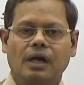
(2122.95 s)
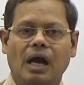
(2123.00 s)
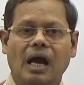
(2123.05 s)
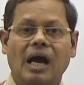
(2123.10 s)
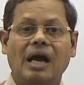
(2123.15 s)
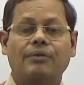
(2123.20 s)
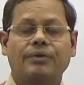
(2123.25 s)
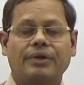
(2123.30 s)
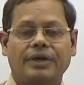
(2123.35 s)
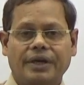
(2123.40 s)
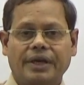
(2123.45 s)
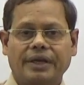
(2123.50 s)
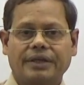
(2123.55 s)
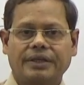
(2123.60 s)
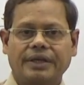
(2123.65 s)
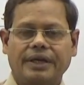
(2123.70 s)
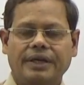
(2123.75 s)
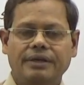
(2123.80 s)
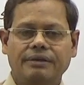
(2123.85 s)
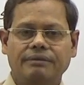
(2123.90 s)
I have
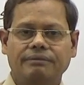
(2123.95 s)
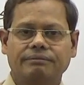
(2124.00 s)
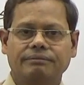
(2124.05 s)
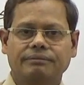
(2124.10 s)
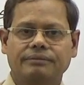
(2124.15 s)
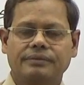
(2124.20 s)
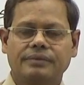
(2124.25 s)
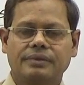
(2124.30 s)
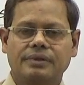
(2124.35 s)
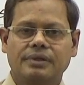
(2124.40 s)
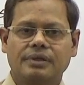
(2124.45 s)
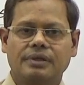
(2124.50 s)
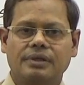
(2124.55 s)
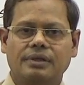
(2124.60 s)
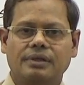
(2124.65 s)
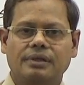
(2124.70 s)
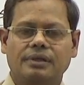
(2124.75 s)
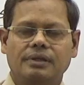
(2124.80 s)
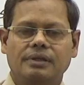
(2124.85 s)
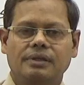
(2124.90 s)
deducted
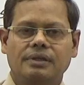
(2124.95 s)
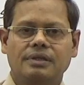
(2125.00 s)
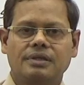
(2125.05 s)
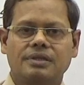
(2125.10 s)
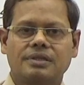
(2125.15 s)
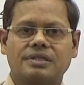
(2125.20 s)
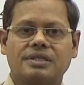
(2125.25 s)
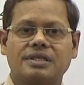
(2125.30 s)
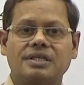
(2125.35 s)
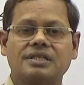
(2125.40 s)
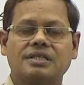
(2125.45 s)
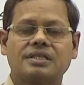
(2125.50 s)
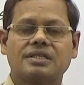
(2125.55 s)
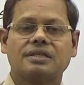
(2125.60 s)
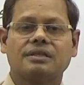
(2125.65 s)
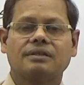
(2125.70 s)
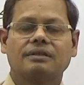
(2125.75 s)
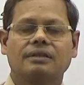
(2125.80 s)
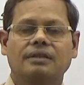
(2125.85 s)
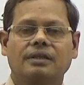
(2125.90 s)
since
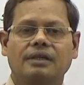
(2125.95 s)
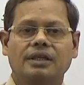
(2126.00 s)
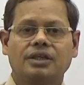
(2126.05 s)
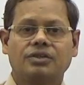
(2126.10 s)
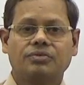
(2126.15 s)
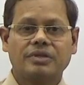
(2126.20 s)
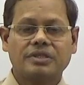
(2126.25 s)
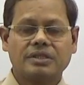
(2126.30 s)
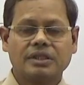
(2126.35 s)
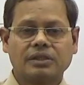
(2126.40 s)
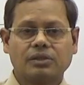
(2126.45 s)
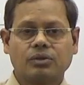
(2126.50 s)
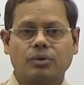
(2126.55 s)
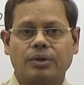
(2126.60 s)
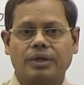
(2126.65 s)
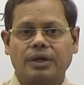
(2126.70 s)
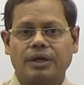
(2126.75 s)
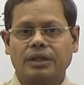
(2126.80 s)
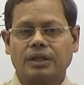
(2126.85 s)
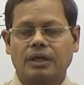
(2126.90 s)
it was
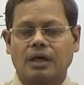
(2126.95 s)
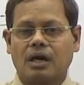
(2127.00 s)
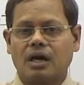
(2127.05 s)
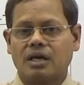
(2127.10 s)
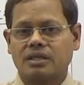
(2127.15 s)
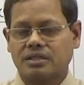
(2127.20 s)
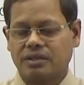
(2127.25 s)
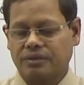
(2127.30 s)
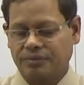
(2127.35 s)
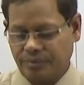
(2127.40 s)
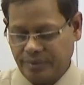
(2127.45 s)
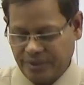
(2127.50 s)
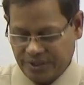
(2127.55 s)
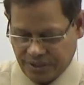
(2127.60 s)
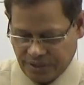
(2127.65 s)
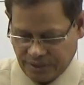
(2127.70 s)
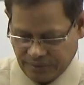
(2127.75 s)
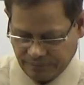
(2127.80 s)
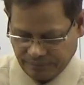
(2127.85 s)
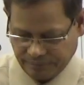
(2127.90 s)
included in the cost of the
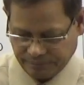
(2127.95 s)
machine.